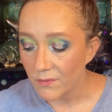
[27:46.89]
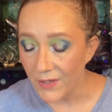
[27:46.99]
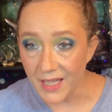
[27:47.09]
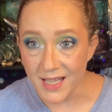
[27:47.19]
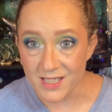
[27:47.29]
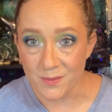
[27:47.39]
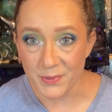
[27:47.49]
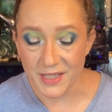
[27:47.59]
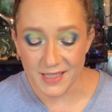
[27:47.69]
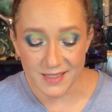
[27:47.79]
vacation
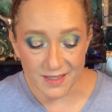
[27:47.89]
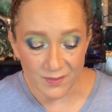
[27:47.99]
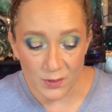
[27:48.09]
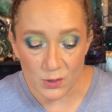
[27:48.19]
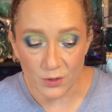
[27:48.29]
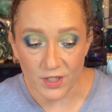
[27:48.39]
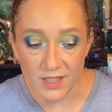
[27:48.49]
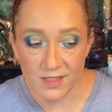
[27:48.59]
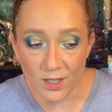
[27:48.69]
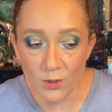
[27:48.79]
plans in the future,
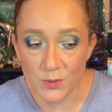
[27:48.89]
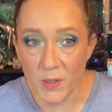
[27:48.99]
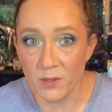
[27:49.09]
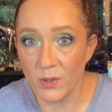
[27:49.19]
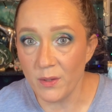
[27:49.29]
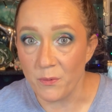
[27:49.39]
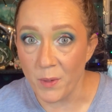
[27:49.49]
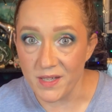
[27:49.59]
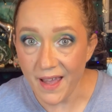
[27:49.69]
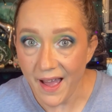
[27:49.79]
like to go spend a week with
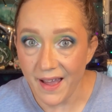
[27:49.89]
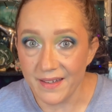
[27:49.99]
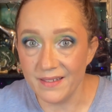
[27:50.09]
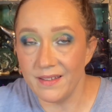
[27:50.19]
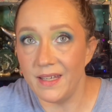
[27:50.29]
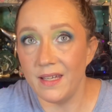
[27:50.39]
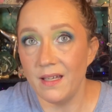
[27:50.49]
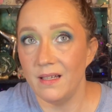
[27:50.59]
my dad. And like,